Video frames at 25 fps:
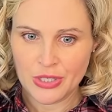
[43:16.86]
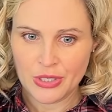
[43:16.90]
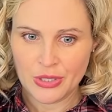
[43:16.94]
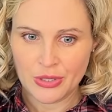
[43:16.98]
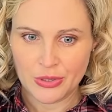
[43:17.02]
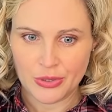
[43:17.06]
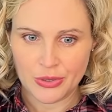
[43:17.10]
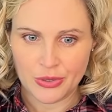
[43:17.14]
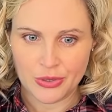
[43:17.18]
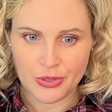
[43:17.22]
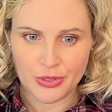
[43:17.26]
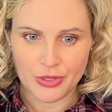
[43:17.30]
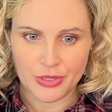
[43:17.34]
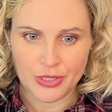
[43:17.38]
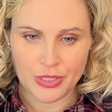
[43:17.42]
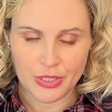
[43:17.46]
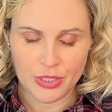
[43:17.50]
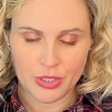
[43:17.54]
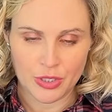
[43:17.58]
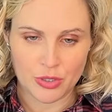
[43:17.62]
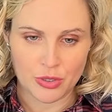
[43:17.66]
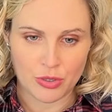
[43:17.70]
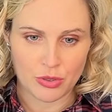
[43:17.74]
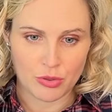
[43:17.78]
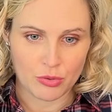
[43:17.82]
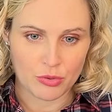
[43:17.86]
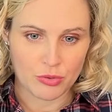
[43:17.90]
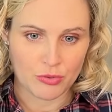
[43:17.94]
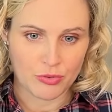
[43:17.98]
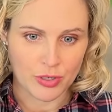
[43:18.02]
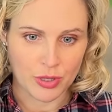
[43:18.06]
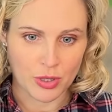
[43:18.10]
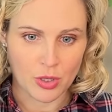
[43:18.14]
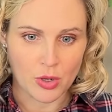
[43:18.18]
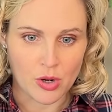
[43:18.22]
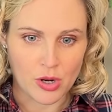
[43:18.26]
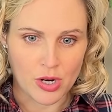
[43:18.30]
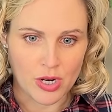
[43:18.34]
on your
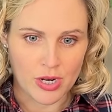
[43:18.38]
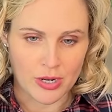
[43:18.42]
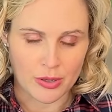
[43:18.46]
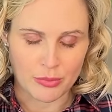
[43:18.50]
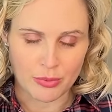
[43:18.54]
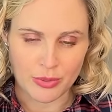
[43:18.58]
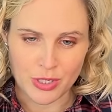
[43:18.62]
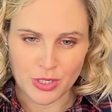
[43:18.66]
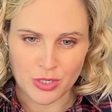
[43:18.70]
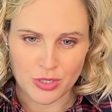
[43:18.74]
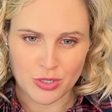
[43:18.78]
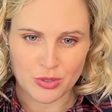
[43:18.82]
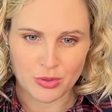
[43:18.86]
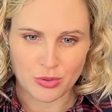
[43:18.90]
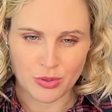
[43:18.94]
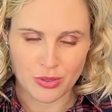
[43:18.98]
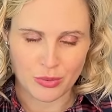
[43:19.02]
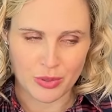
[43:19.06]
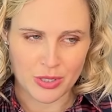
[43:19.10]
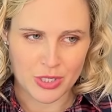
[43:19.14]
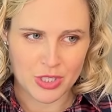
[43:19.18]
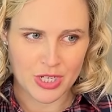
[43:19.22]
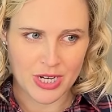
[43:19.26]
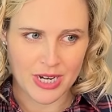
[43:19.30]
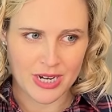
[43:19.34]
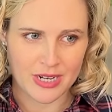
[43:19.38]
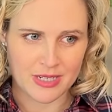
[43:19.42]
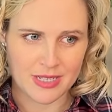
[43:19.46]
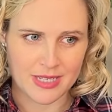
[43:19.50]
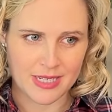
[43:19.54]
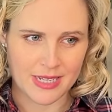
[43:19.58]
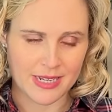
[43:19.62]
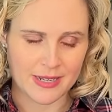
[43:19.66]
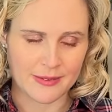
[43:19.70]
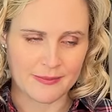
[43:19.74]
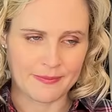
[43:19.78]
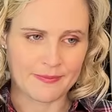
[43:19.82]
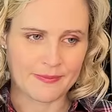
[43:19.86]
overlocker when you're sewing with
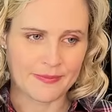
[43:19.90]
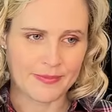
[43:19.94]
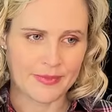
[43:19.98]
jersey,